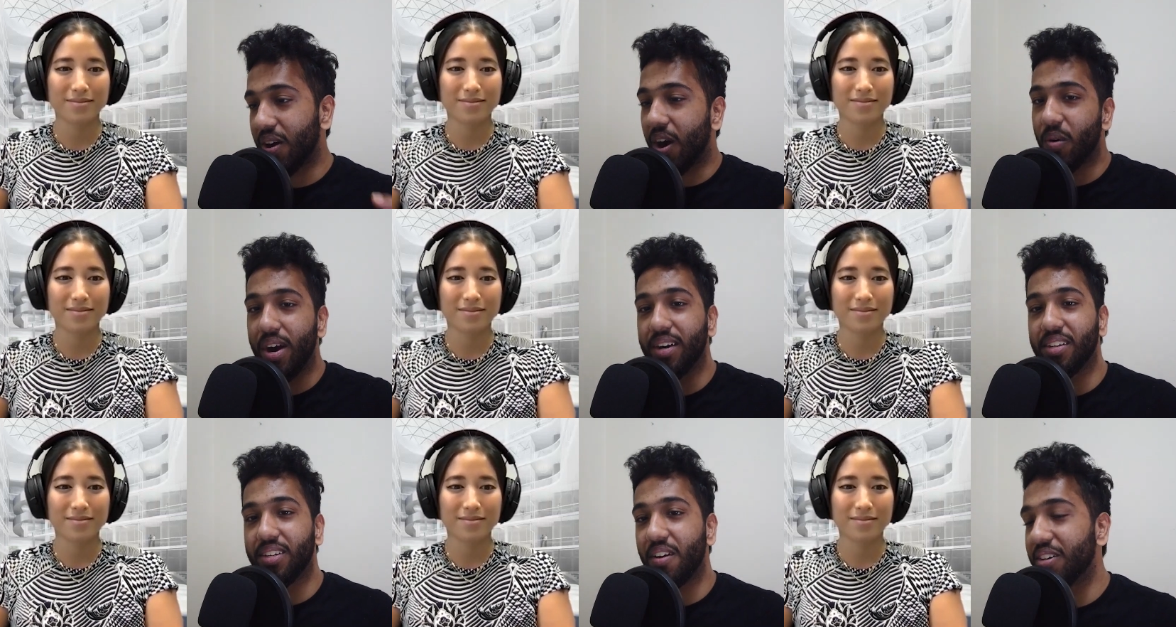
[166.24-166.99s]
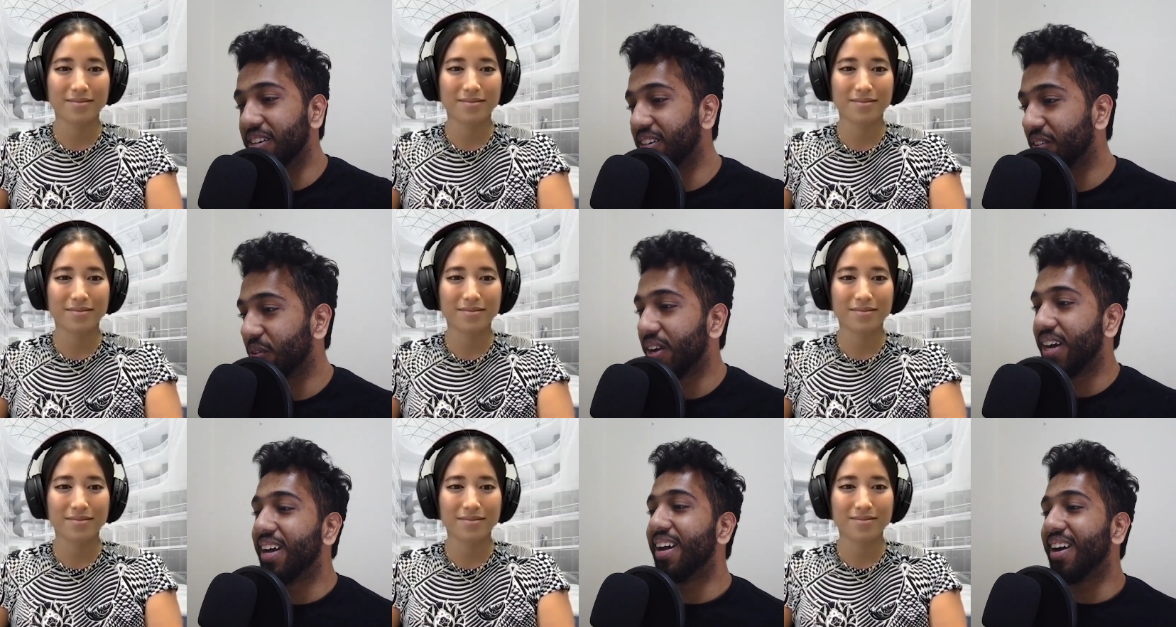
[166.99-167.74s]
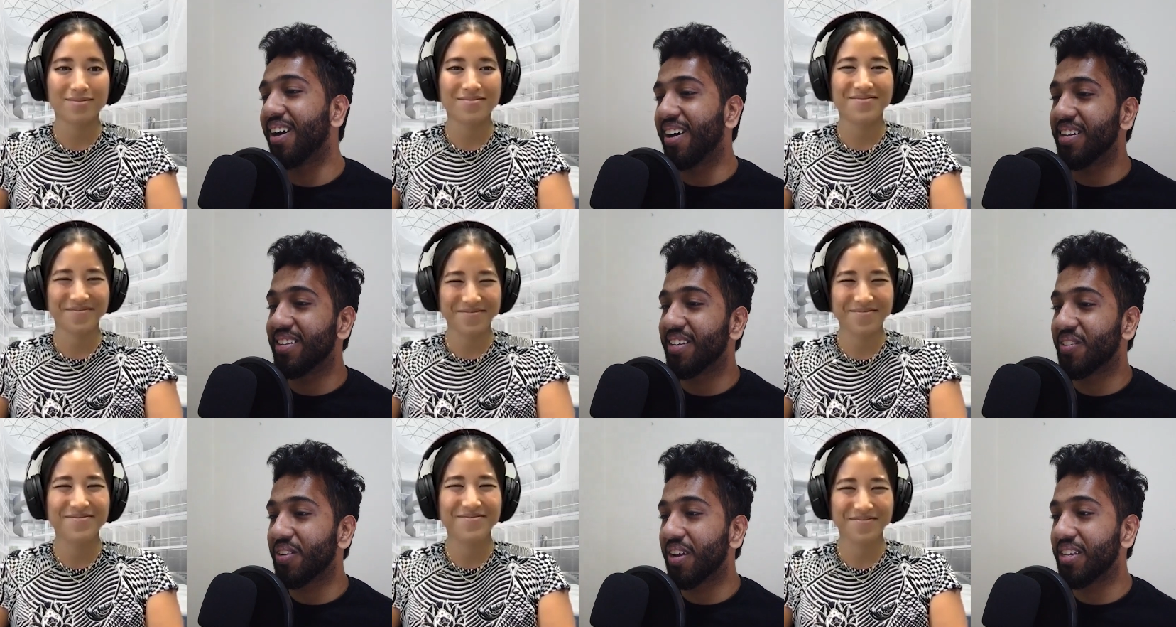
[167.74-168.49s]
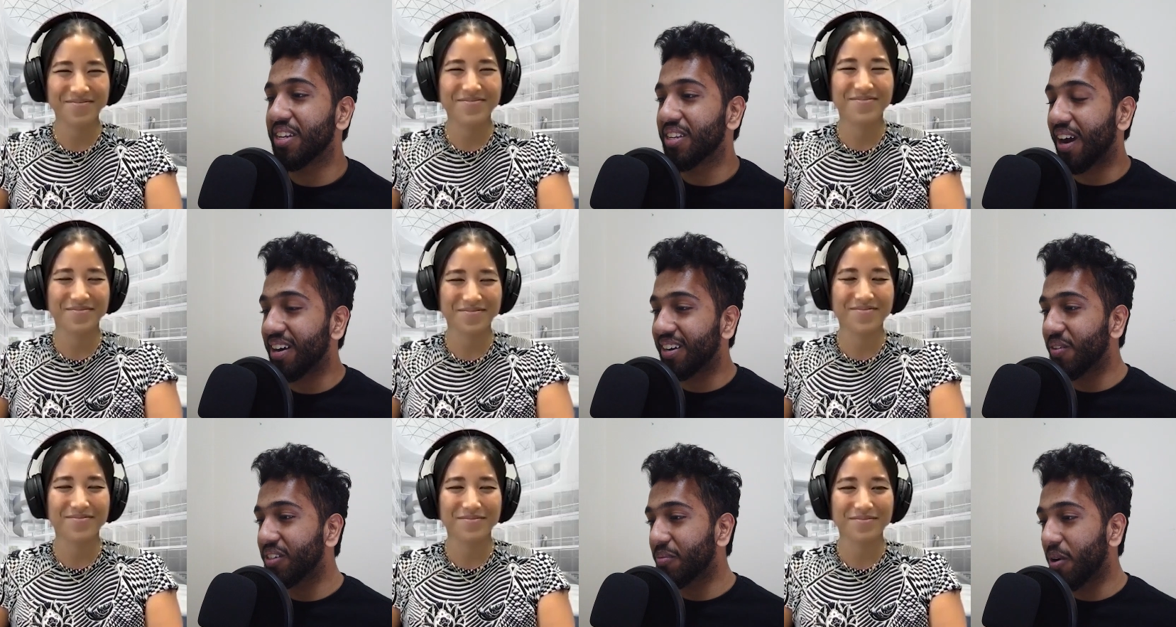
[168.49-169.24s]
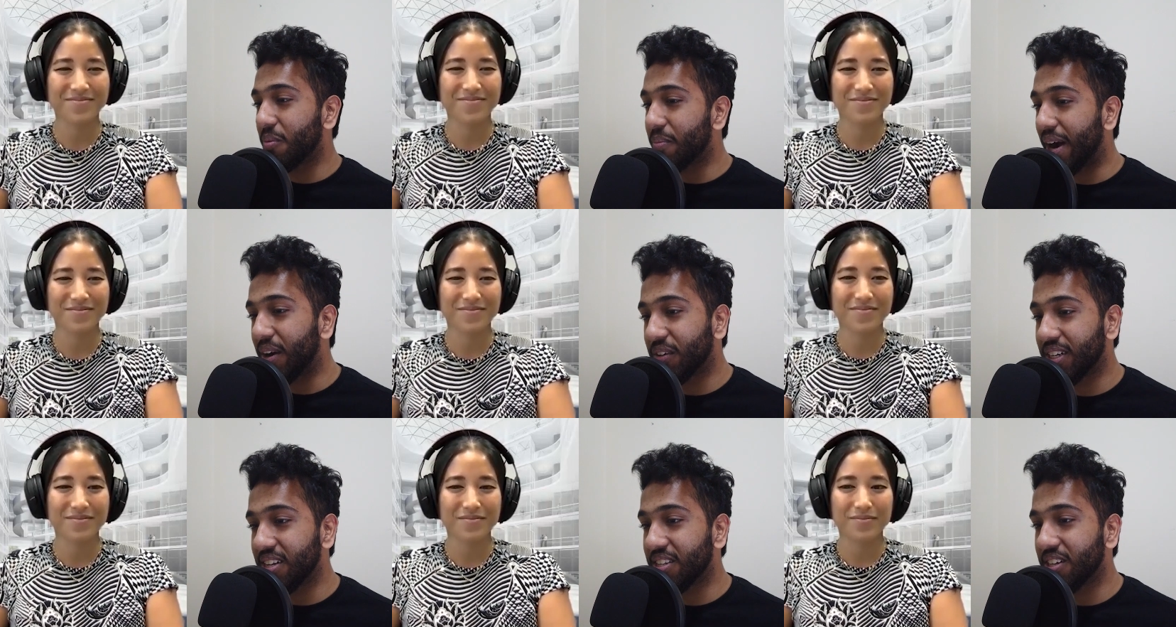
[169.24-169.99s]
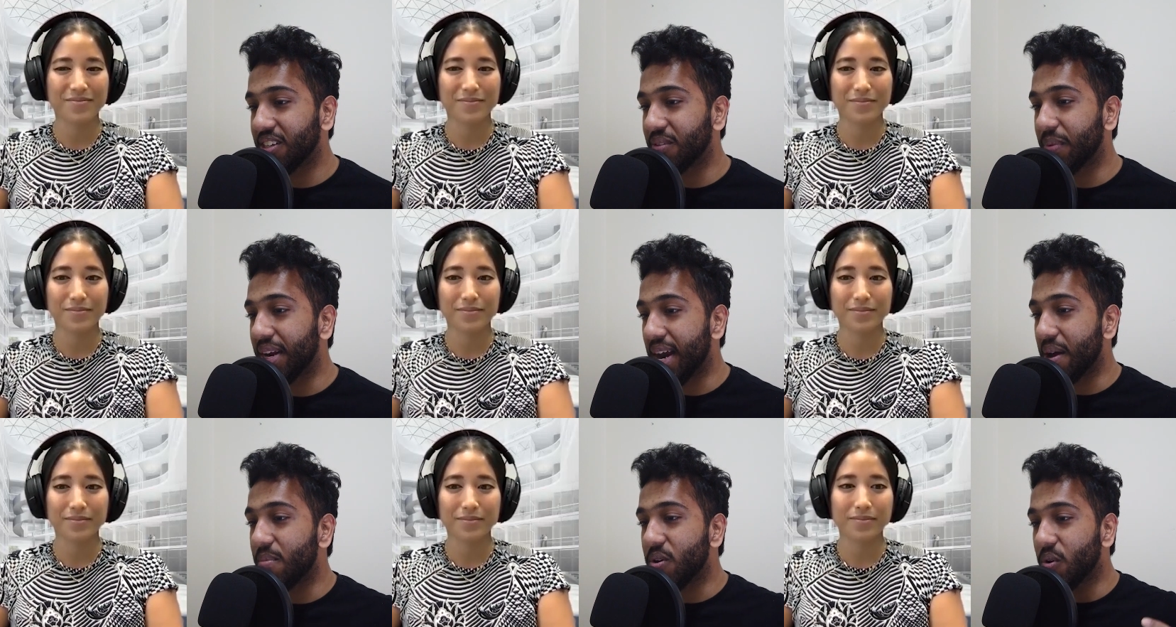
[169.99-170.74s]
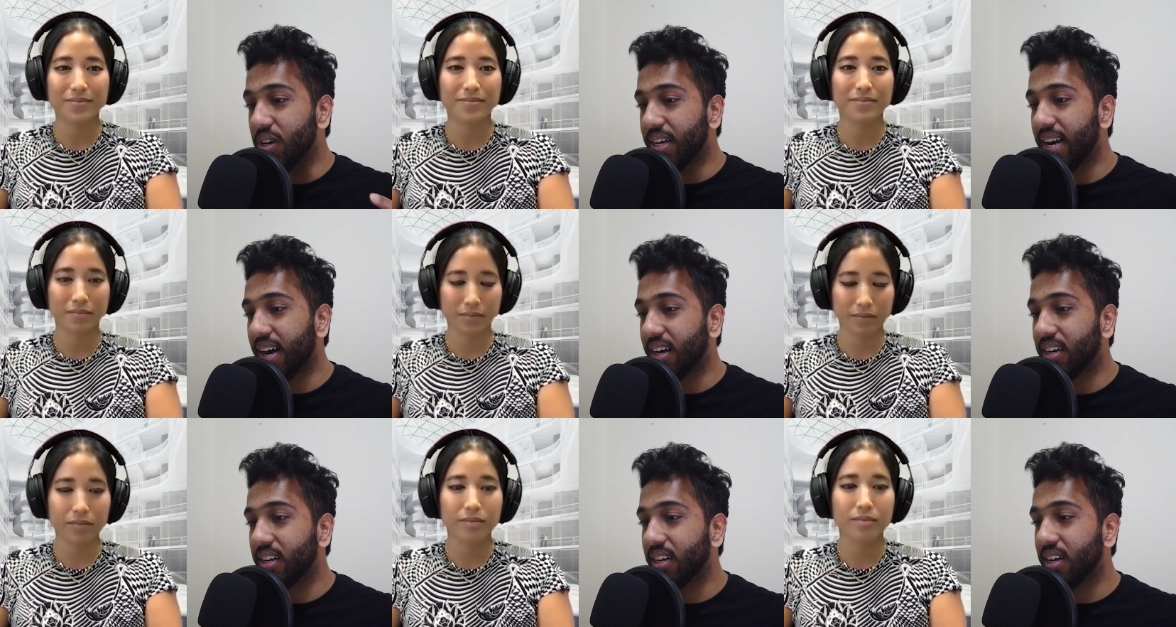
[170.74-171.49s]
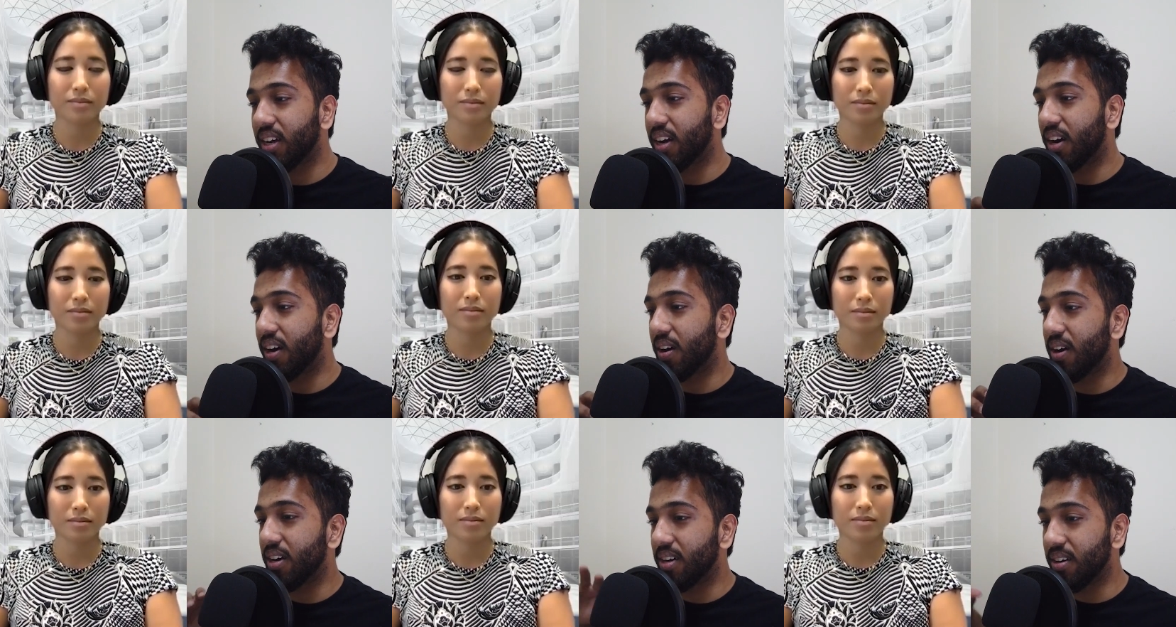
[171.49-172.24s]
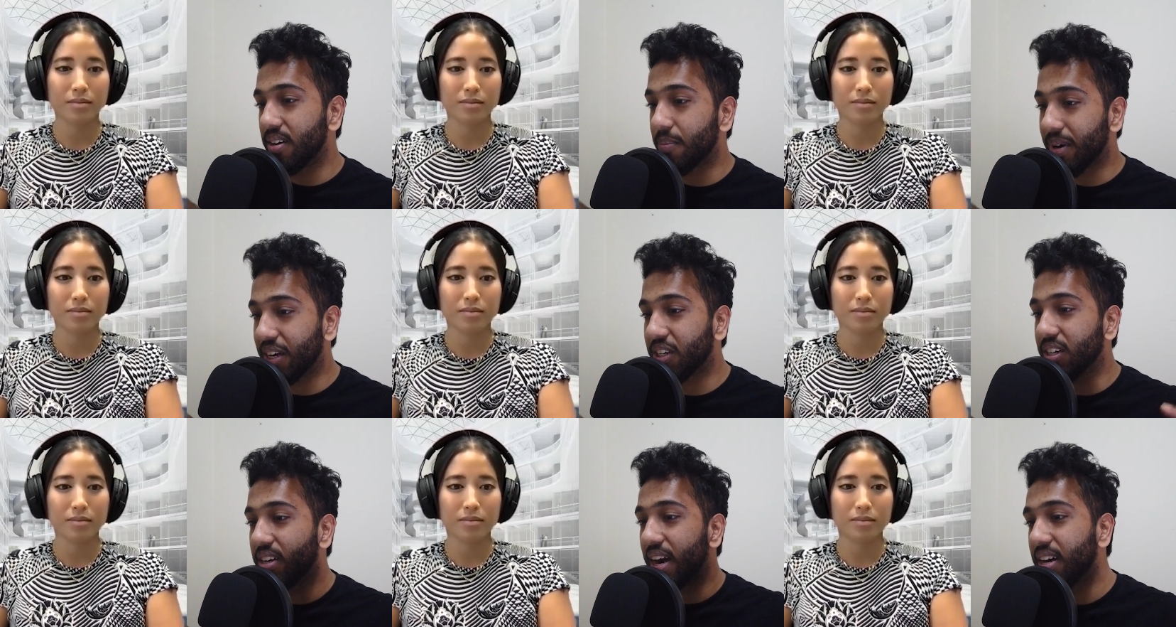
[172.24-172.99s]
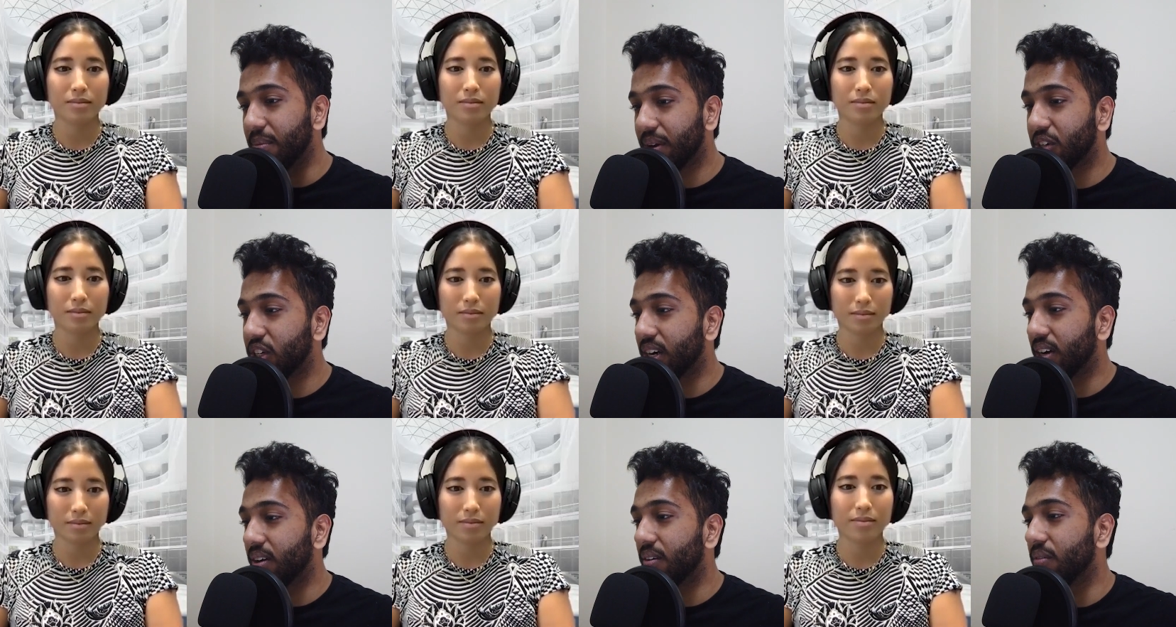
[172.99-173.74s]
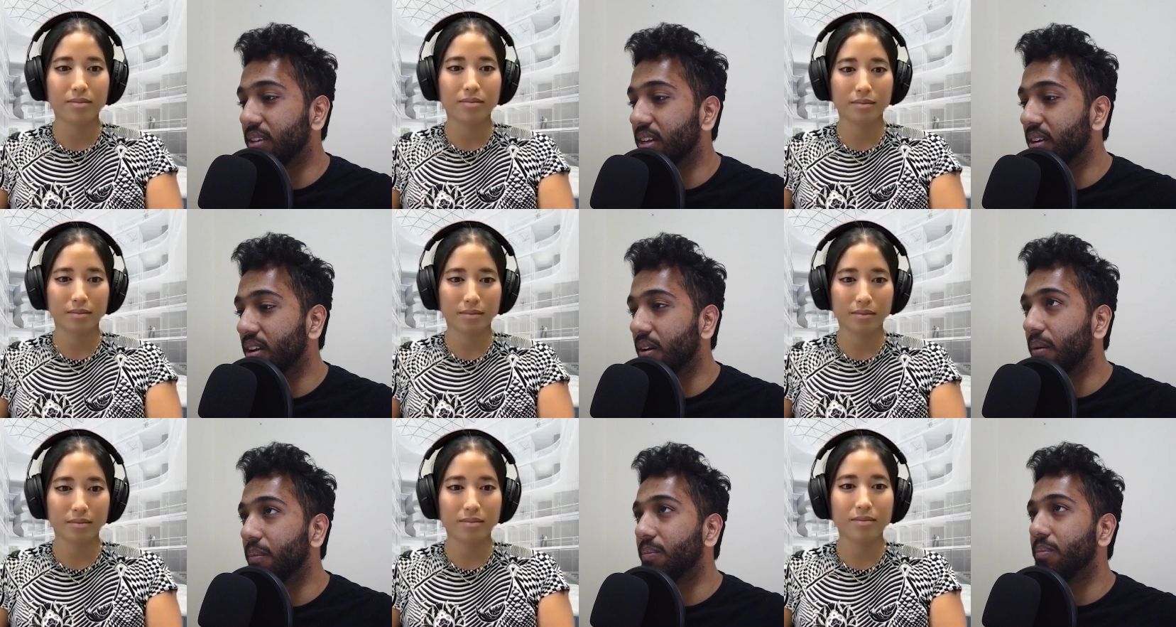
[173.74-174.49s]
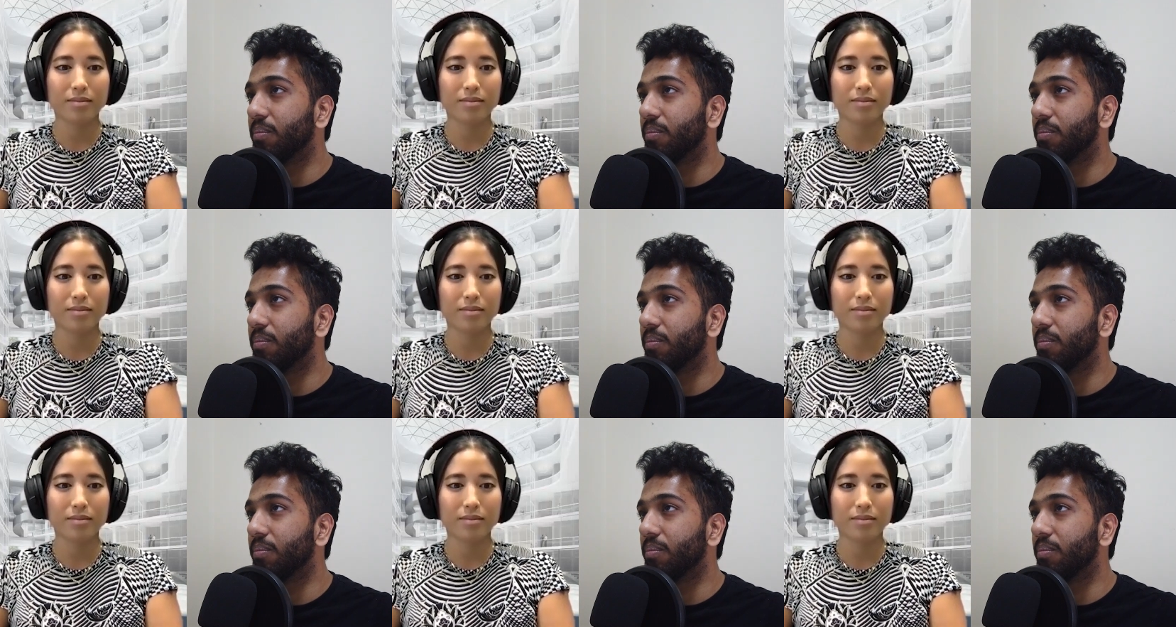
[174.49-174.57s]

Speaker 1: how I discovered you. Uh, this uh, this article was about biosensors being able to detect depression and dementia within